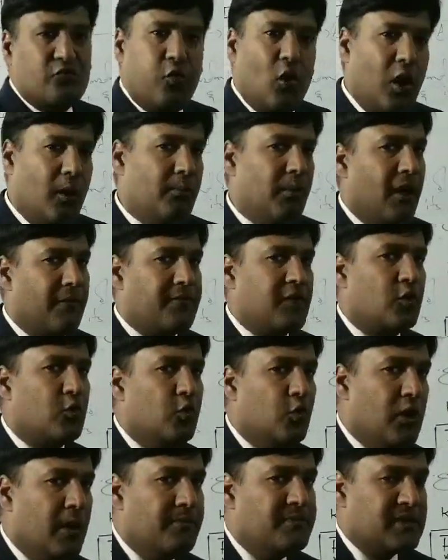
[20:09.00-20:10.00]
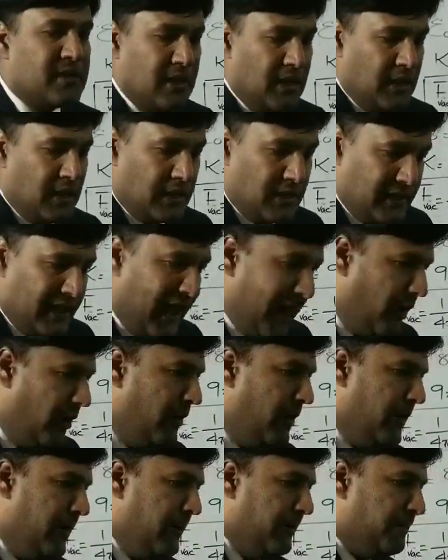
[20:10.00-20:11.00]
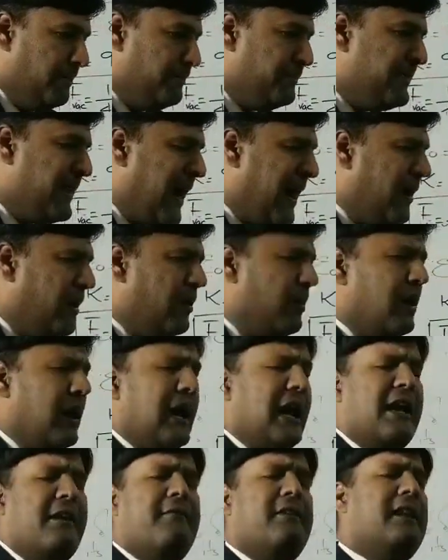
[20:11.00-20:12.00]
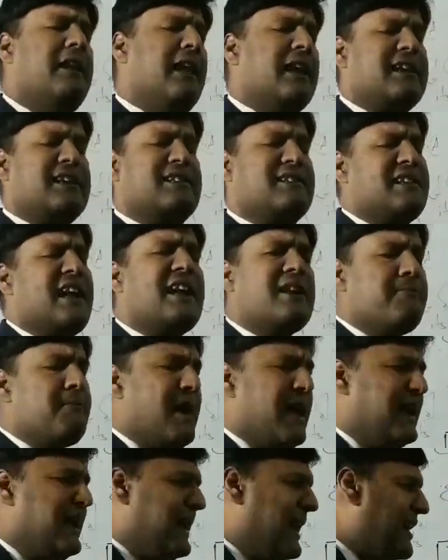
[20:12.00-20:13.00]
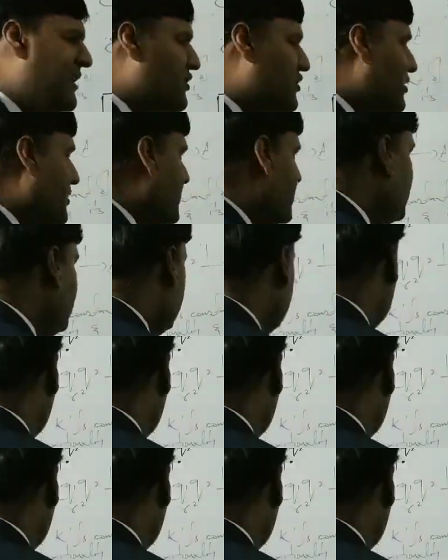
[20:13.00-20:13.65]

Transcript: form of the Coulombs law. Now I will extend my lecture